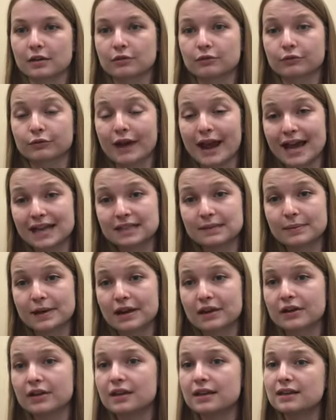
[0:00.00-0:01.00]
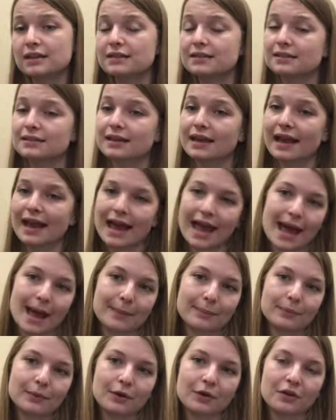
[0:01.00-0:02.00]
Raspberries,
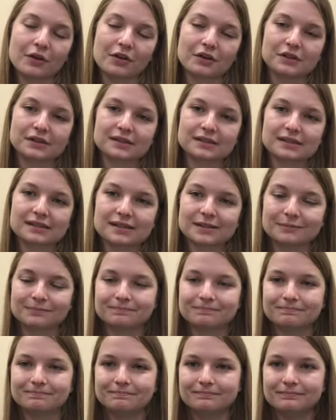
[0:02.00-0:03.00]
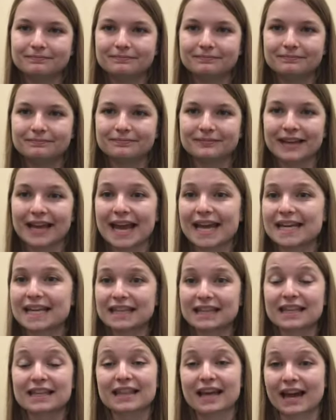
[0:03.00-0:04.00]
apples,
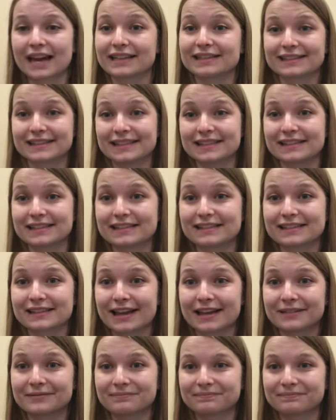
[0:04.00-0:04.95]
anything that has seeds inside.